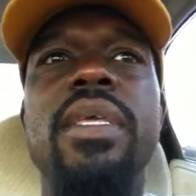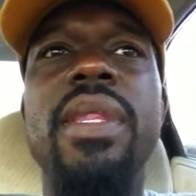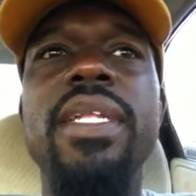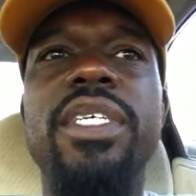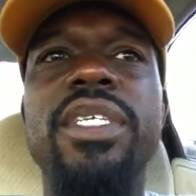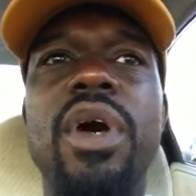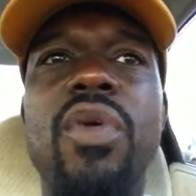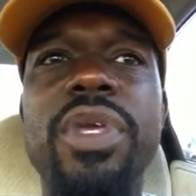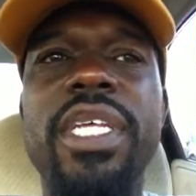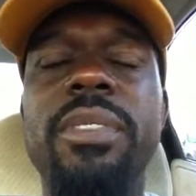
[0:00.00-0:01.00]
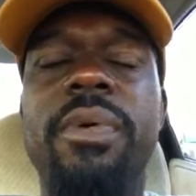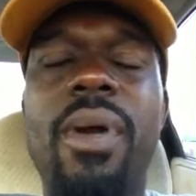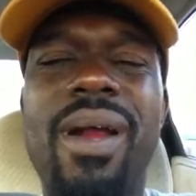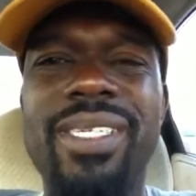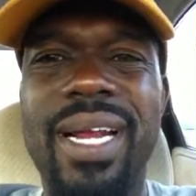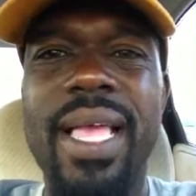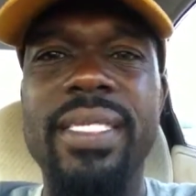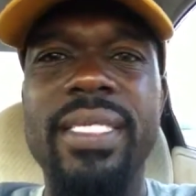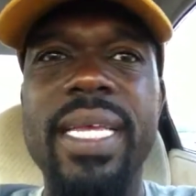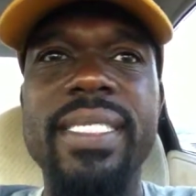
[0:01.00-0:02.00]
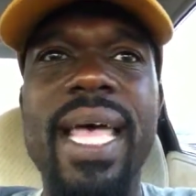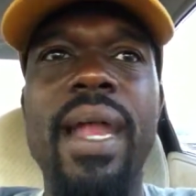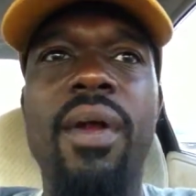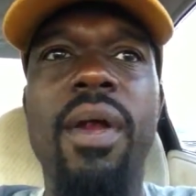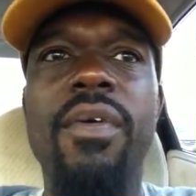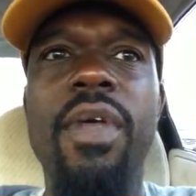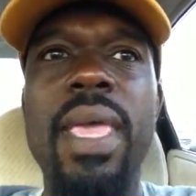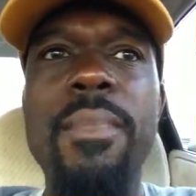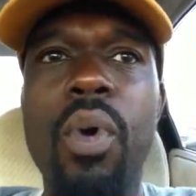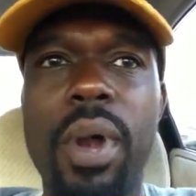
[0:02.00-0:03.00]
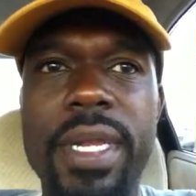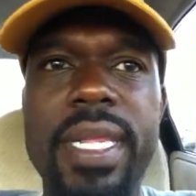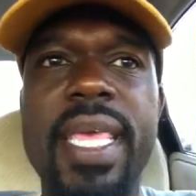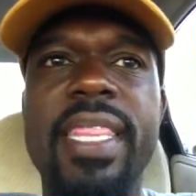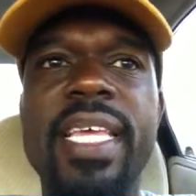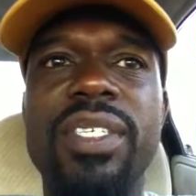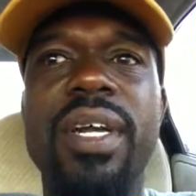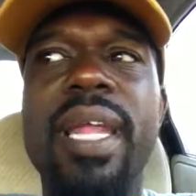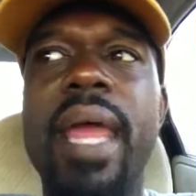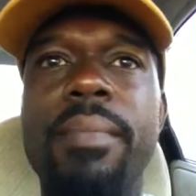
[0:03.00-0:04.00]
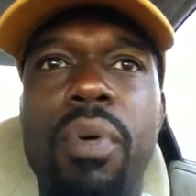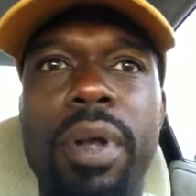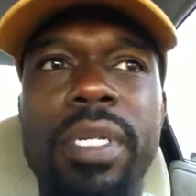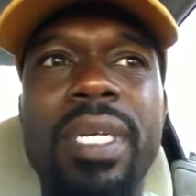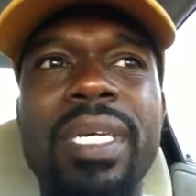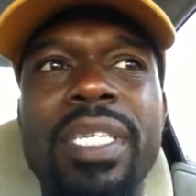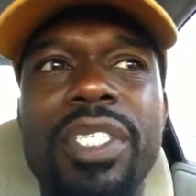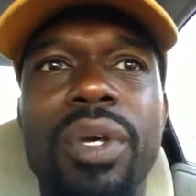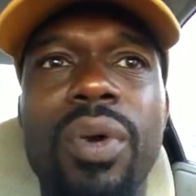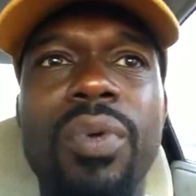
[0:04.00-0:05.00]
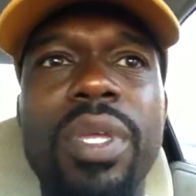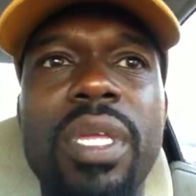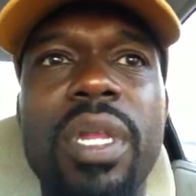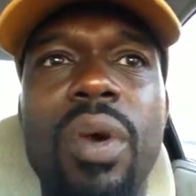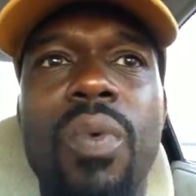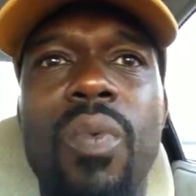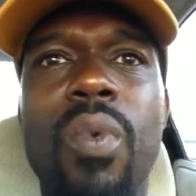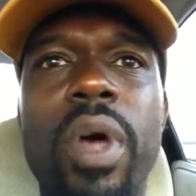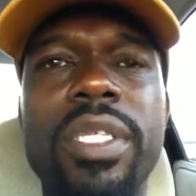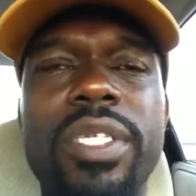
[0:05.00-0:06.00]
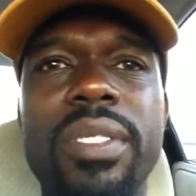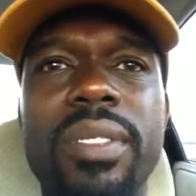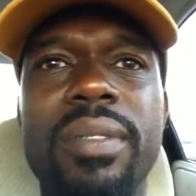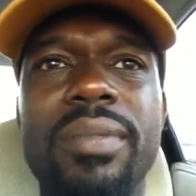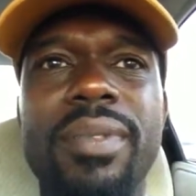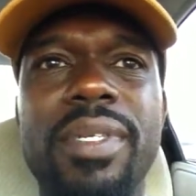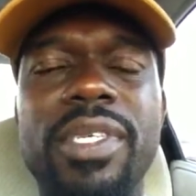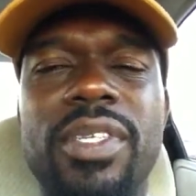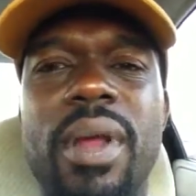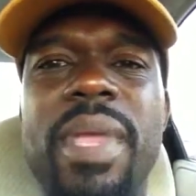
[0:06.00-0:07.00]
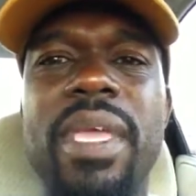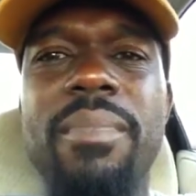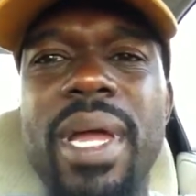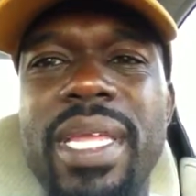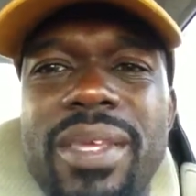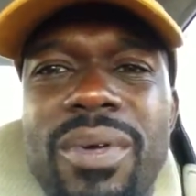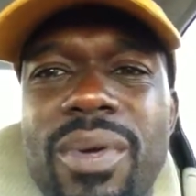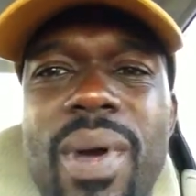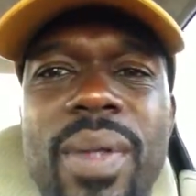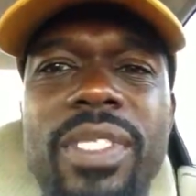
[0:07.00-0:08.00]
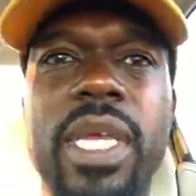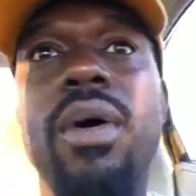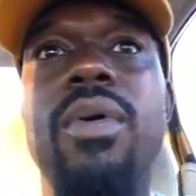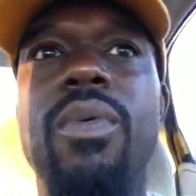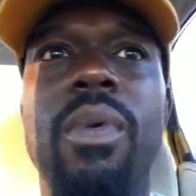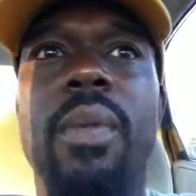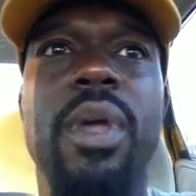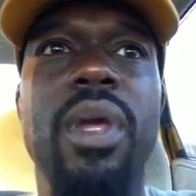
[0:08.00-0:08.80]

you need to know, you need to prioritize things that are important and things that are not important. So, you know, once you start making money, you don't go out and say, oh, I'm